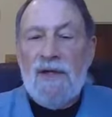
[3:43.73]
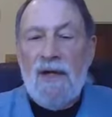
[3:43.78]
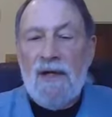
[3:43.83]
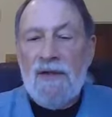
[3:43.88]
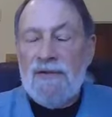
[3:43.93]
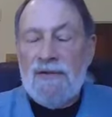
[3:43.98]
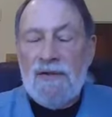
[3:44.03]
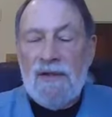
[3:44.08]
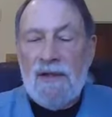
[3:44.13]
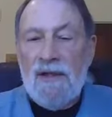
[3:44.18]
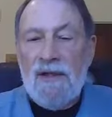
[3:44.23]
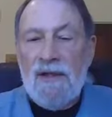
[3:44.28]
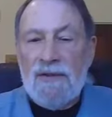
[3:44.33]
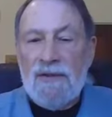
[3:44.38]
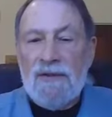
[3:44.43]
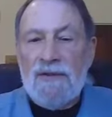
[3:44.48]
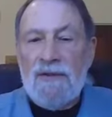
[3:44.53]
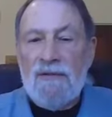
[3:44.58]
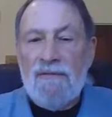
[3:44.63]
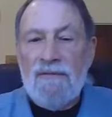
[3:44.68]

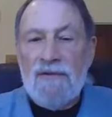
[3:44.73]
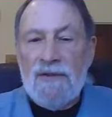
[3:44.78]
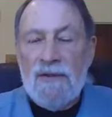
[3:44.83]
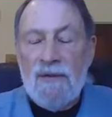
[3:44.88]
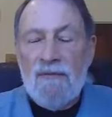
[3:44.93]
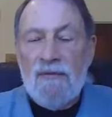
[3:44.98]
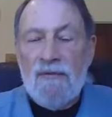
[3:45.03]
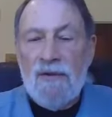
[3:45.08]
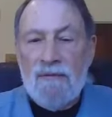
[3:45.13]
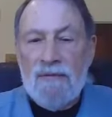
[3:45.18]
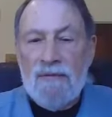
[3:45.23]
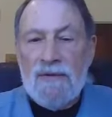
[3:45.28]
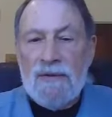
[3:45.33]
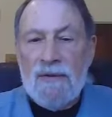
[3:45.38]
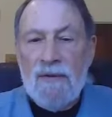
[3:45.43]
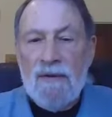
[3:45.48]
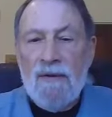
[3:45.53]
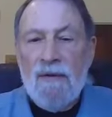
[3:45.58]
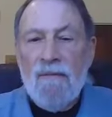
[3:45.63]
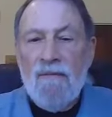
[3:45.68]
constellations of
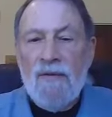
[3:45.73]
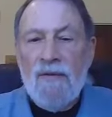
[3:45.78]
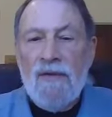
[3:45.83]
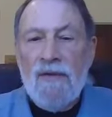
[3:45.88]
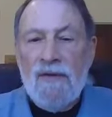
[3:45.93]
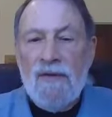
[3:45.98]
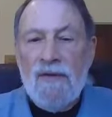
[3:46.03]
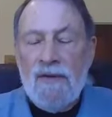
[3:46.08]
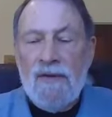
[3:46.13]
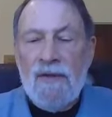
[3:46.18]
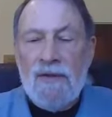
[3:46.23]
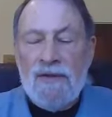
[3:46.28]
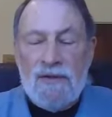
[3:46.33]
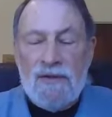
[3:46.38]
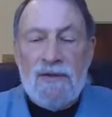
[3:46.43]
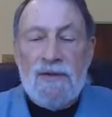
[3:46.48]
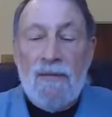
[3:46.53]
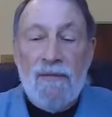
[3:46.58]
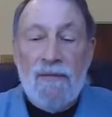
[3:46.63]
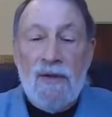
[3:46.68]
symptoms, this
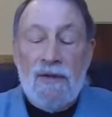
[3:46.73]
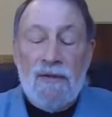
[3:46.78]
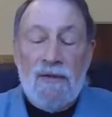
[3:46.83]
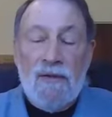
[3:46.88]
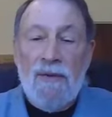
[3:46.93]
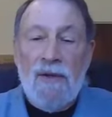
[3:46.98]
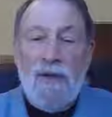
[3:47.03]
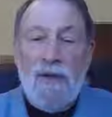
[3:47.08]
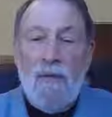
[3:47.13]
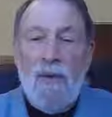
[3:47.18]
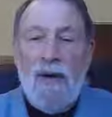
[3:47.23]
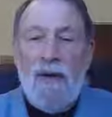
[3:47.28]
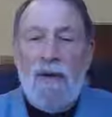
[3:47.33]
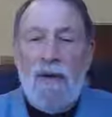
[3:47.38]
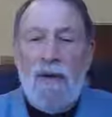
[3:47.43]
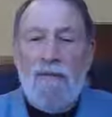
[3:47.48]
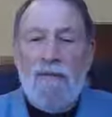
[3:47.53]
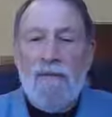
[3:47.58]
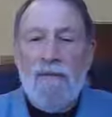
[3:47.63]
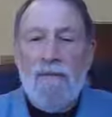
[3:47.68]
is something to be
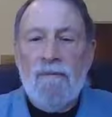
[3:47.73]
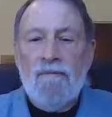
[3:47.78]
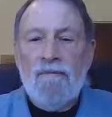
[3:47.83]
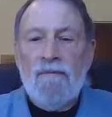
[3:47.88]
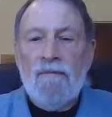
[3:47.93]
aware of.